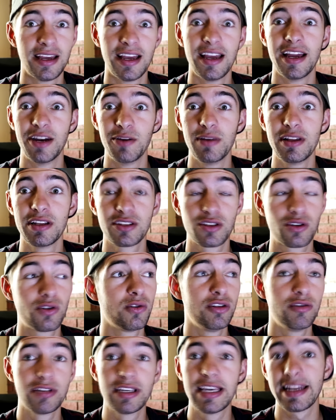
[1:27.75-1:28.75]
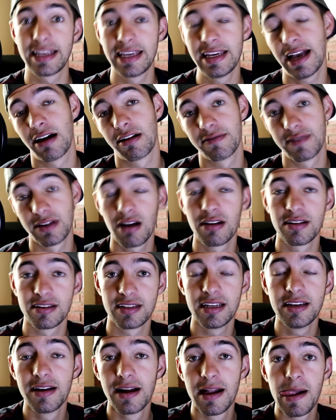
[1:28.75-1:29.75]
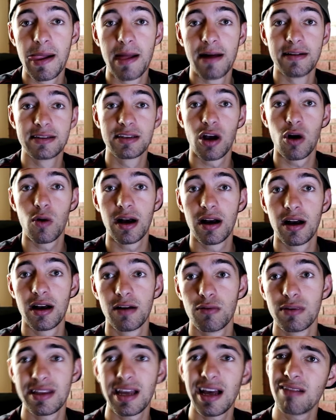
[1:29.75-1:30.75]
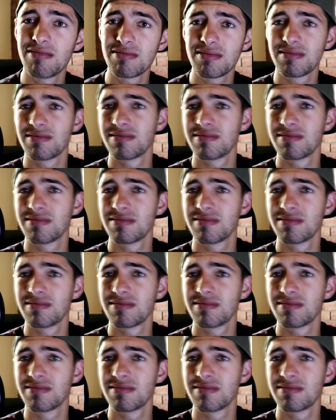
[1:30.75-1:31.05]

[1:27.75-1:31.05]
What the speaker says: It really is cool. You'll get a kick out of it, honestly. So without